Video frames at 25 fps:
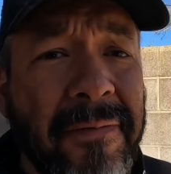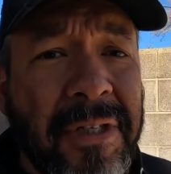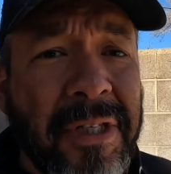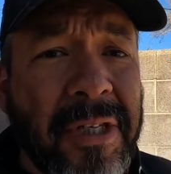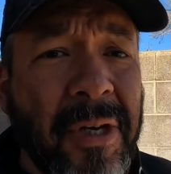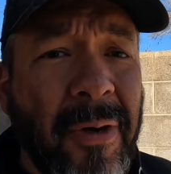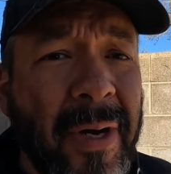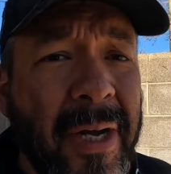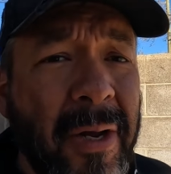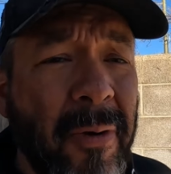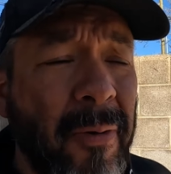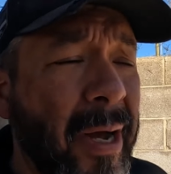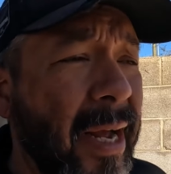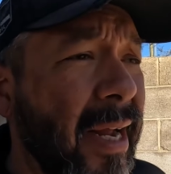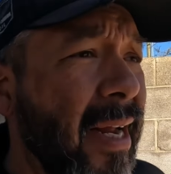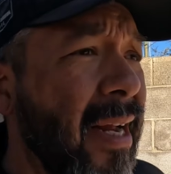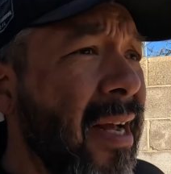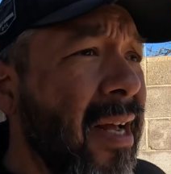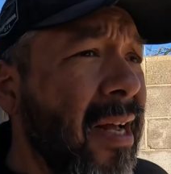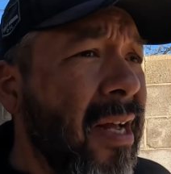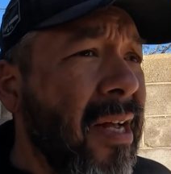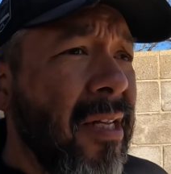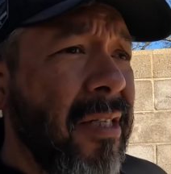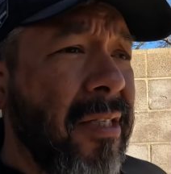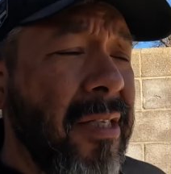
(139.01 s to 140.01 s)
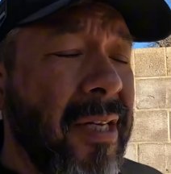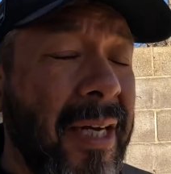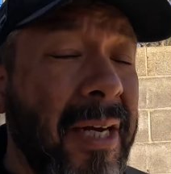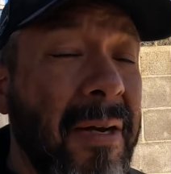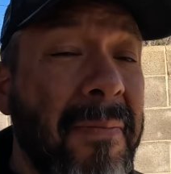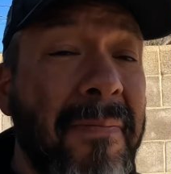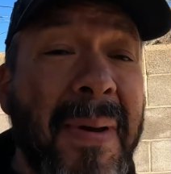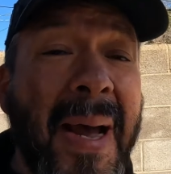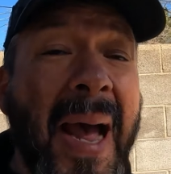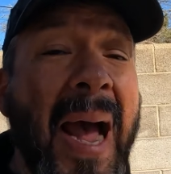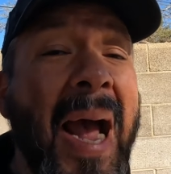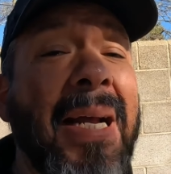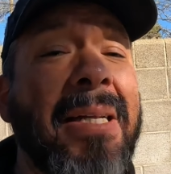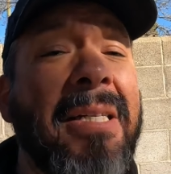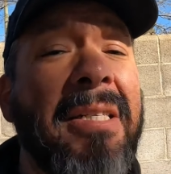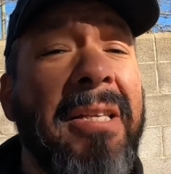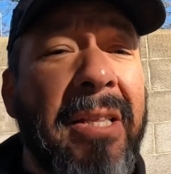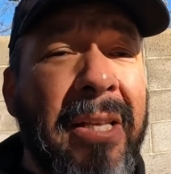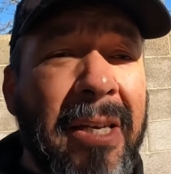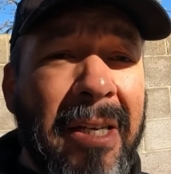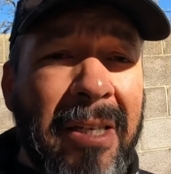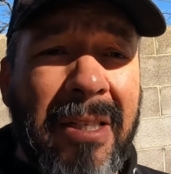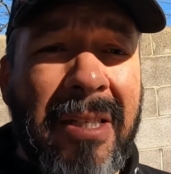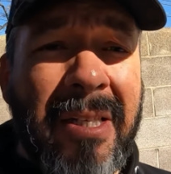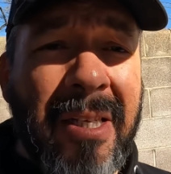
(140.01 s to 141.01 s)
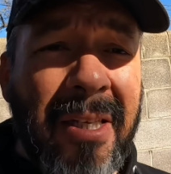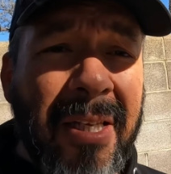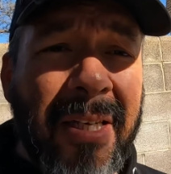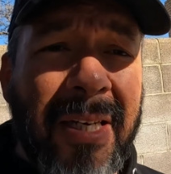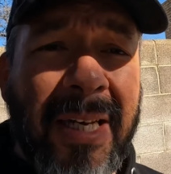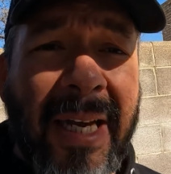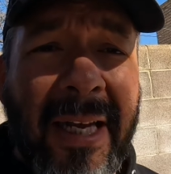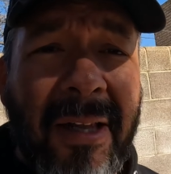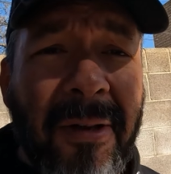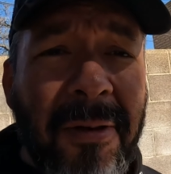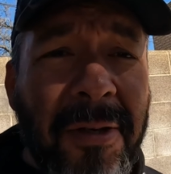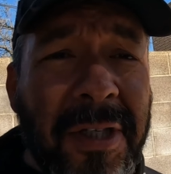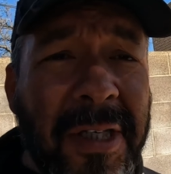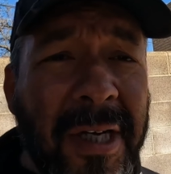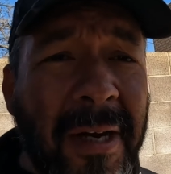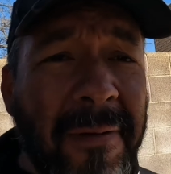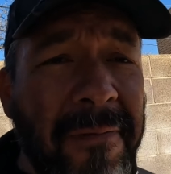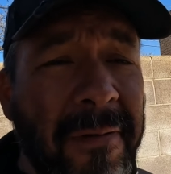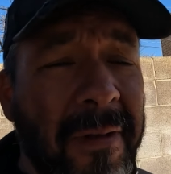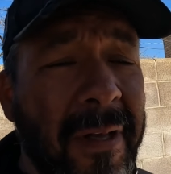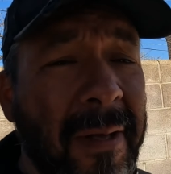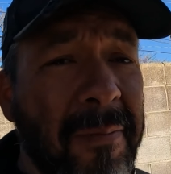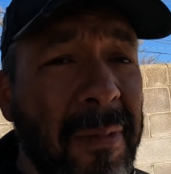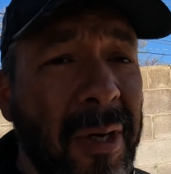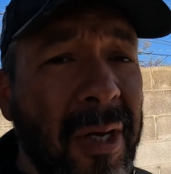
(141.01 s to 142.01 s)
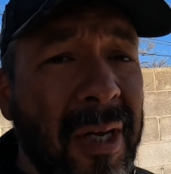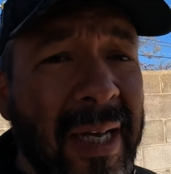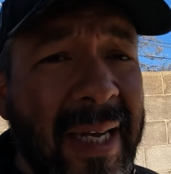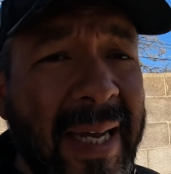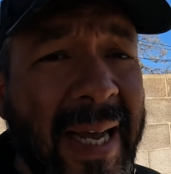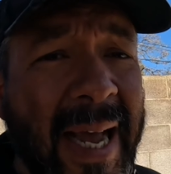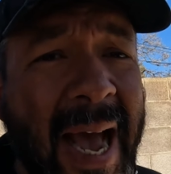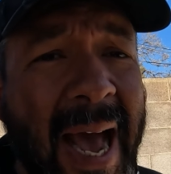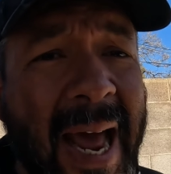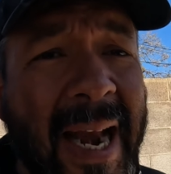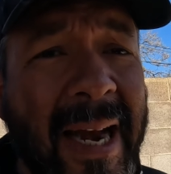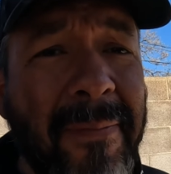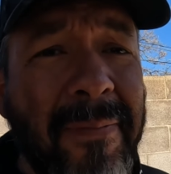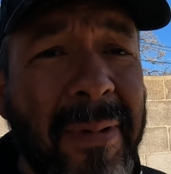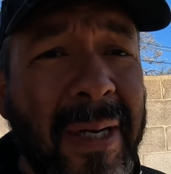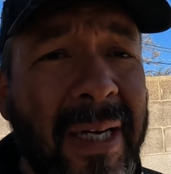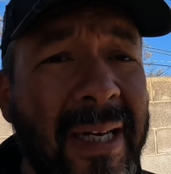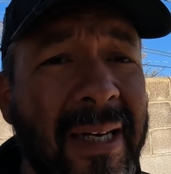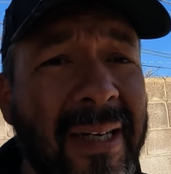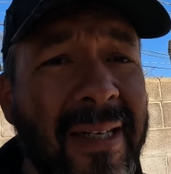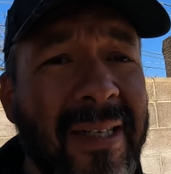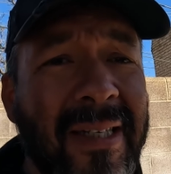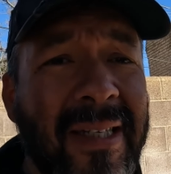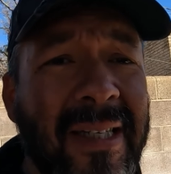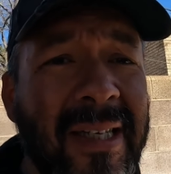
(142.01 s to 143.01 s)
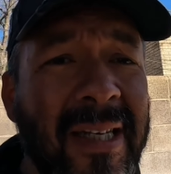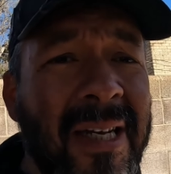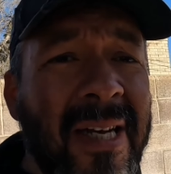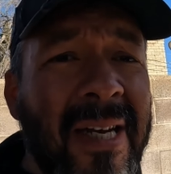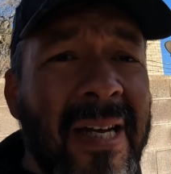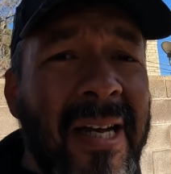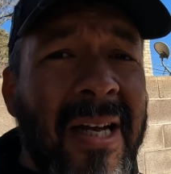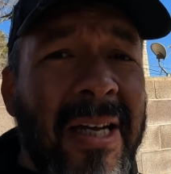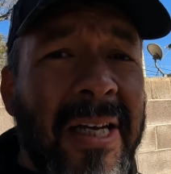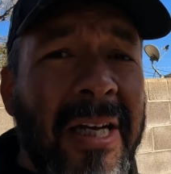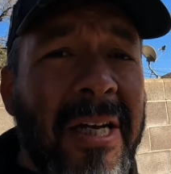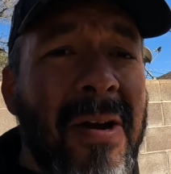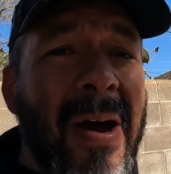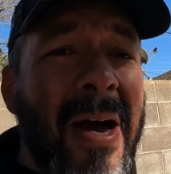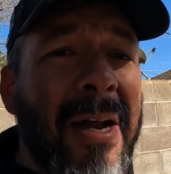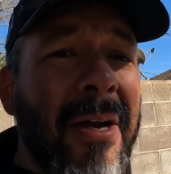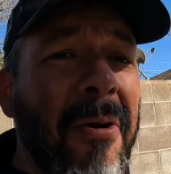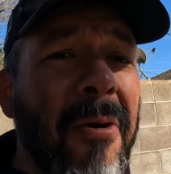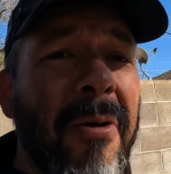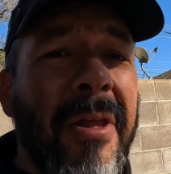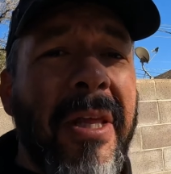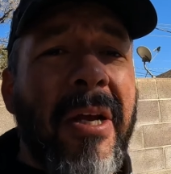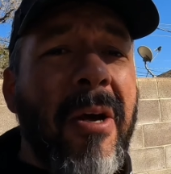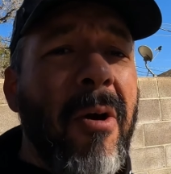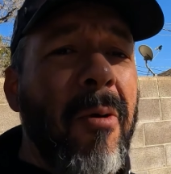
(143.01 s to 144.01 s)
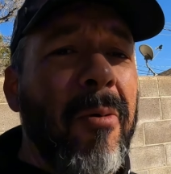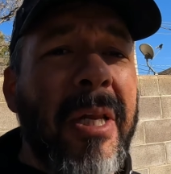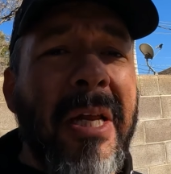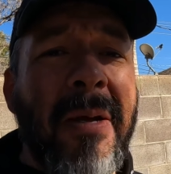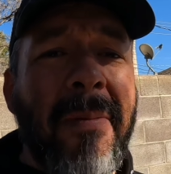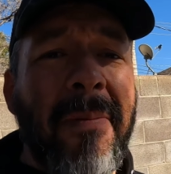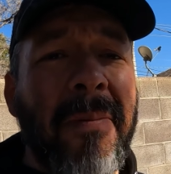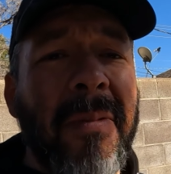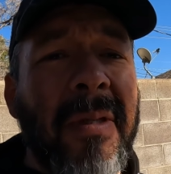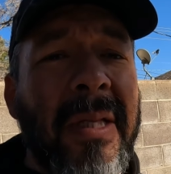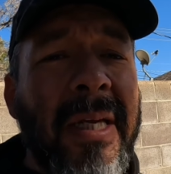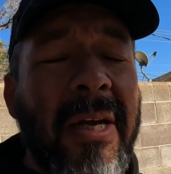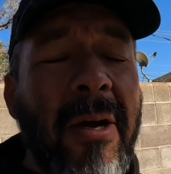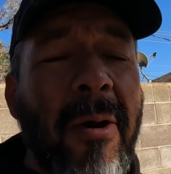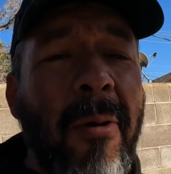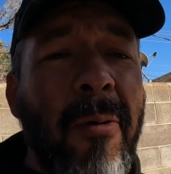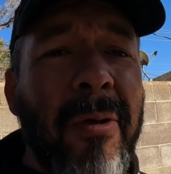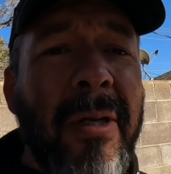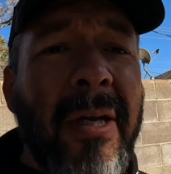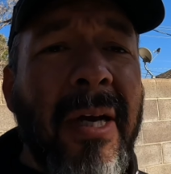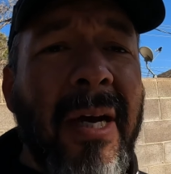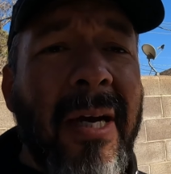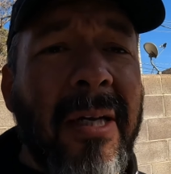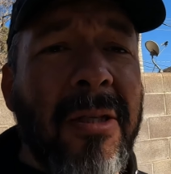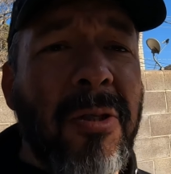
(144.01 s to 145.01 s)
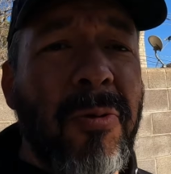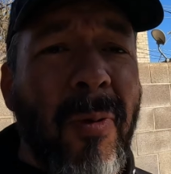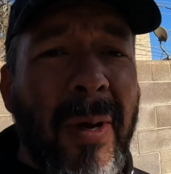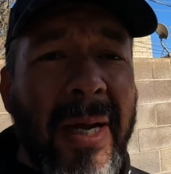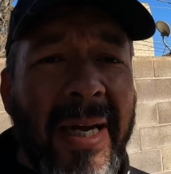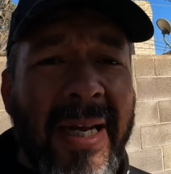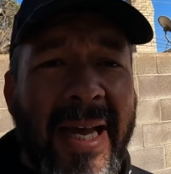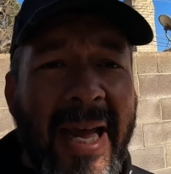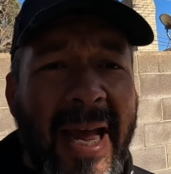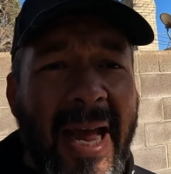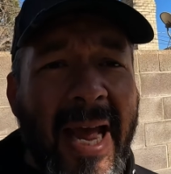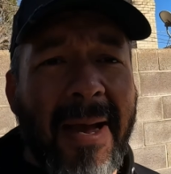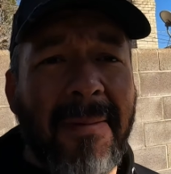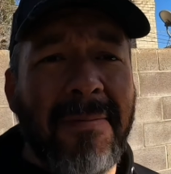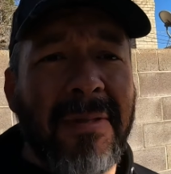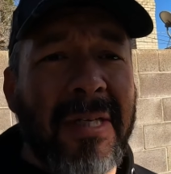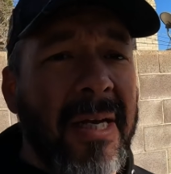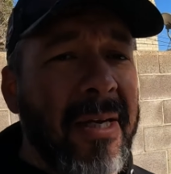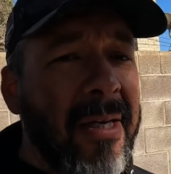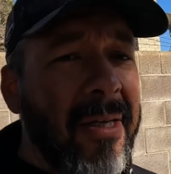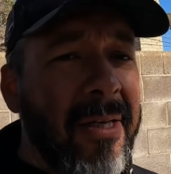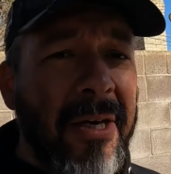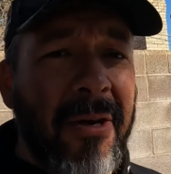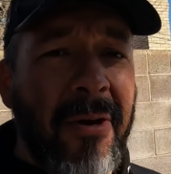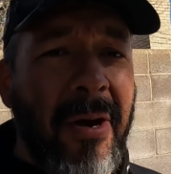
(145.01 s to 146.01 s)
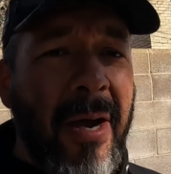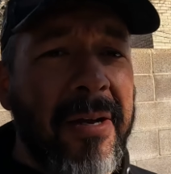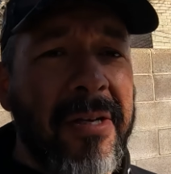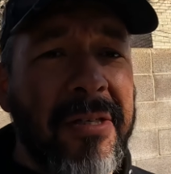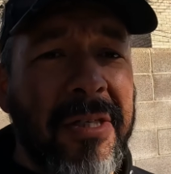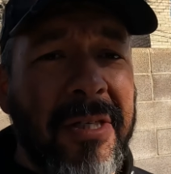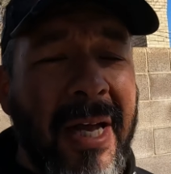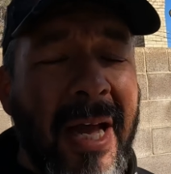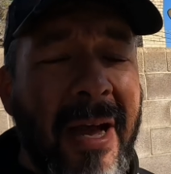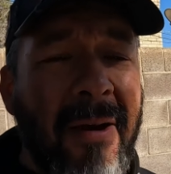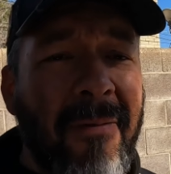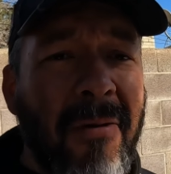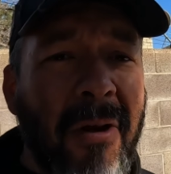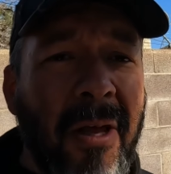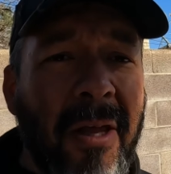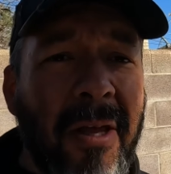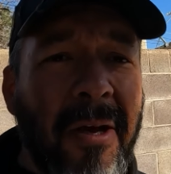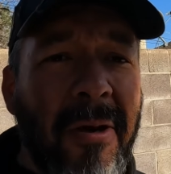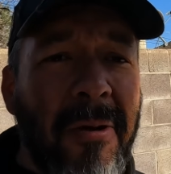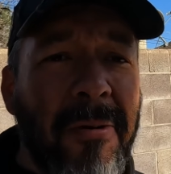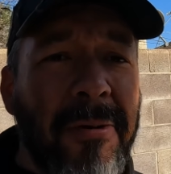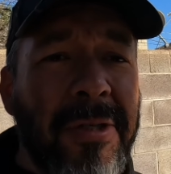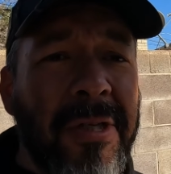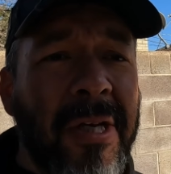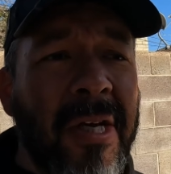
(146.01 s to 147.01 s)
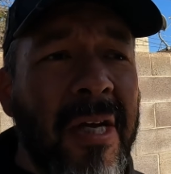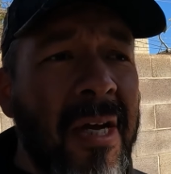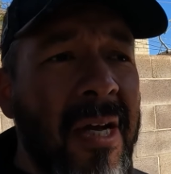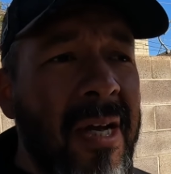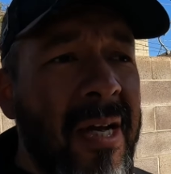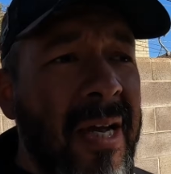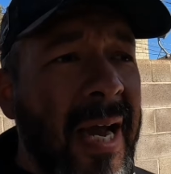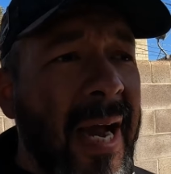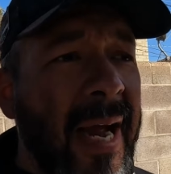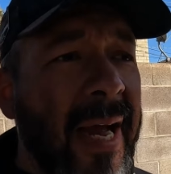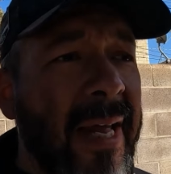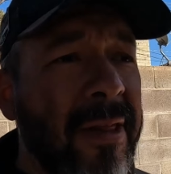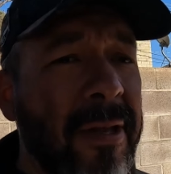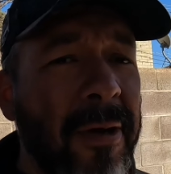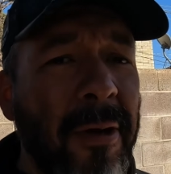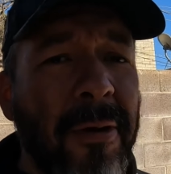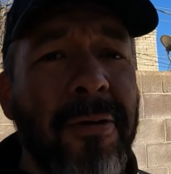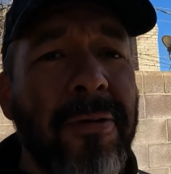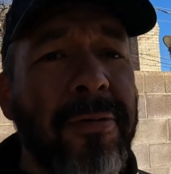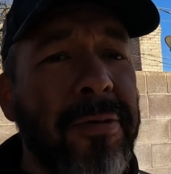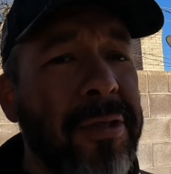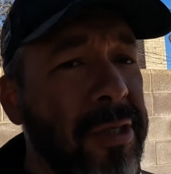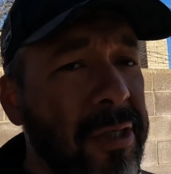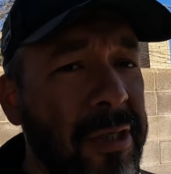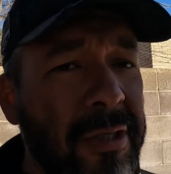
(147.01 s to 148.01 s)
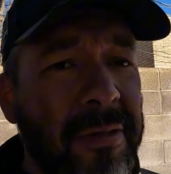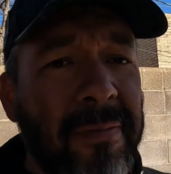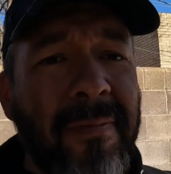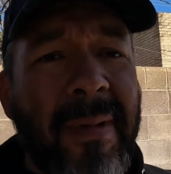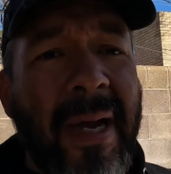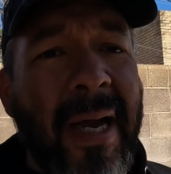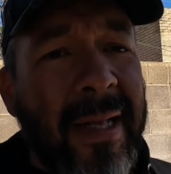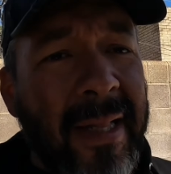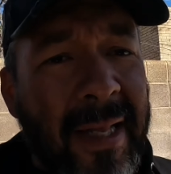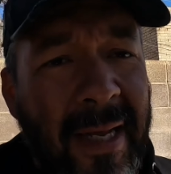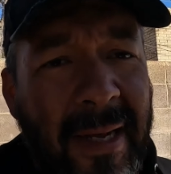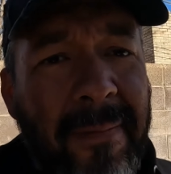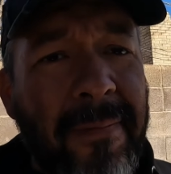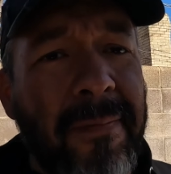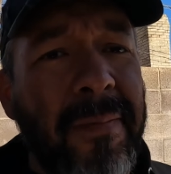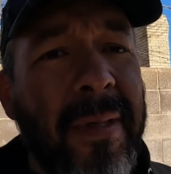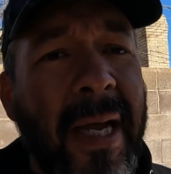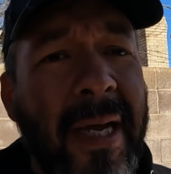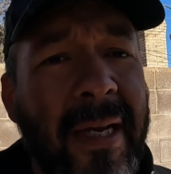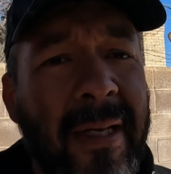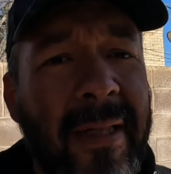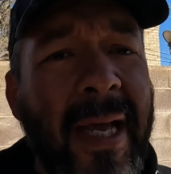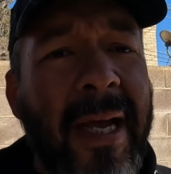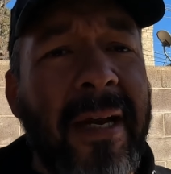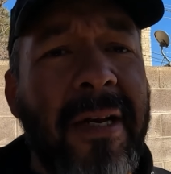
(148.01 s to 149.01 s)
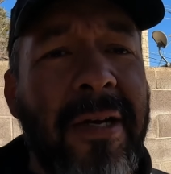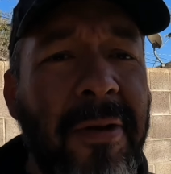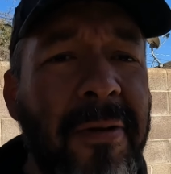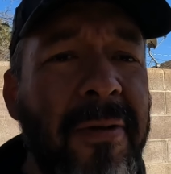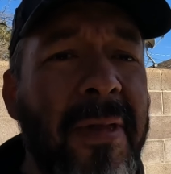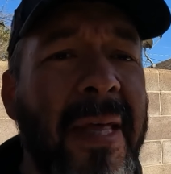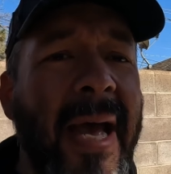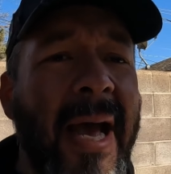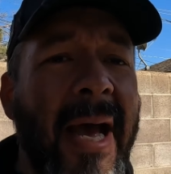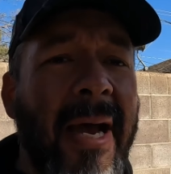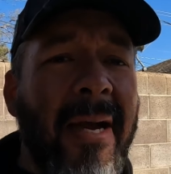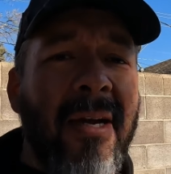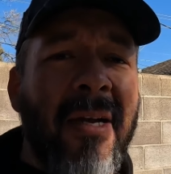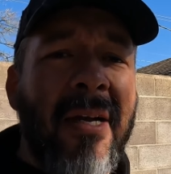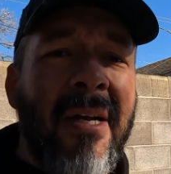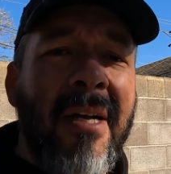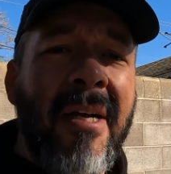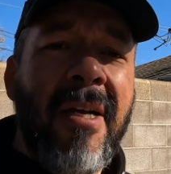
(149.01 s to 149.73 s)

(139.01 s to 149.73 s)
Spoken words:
So anyway, took it back to the dealership for them to look at it, because you know, I know the old twin cams, I used to have one of those, and those, man, they do that,